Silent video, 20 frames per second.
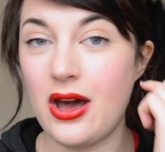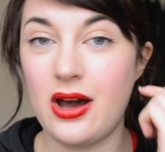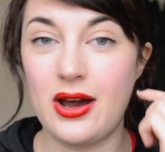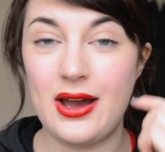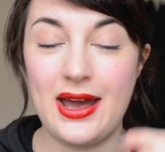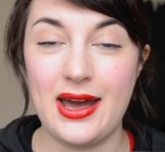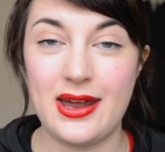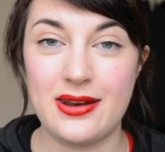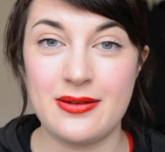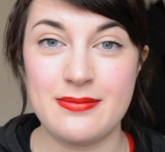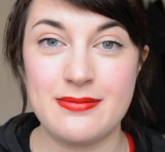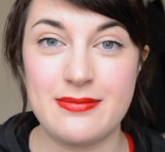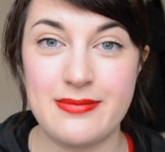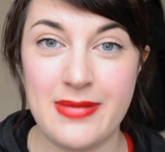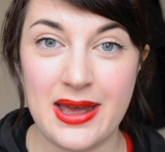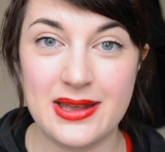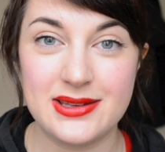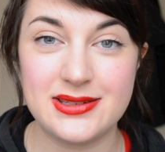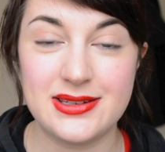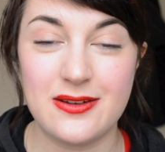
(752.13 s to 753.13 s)
I had a
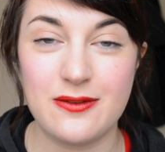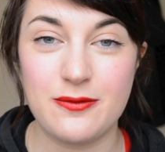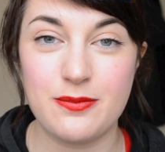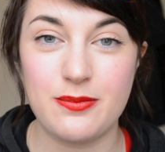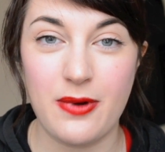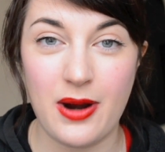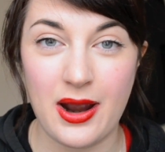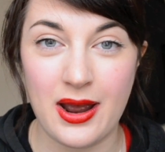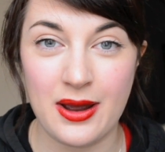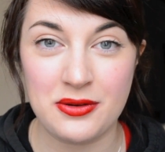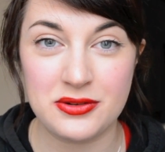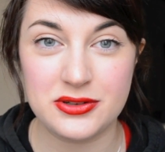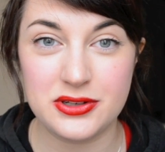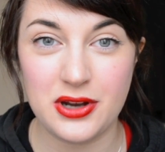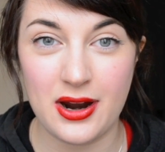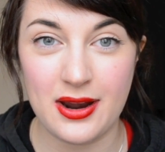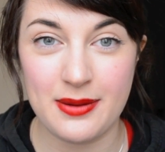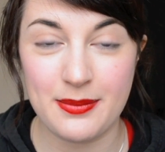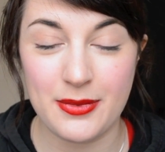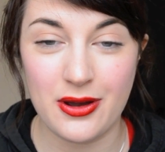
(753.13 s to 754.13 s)
massive brown
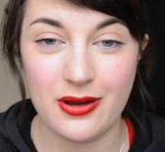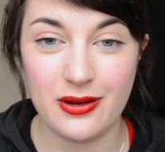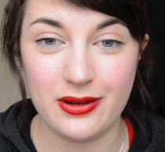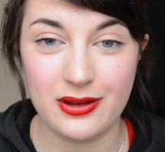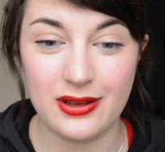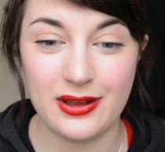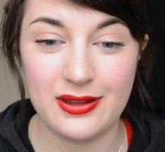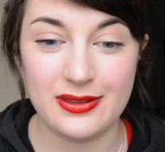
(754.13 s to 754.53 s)
dye mark,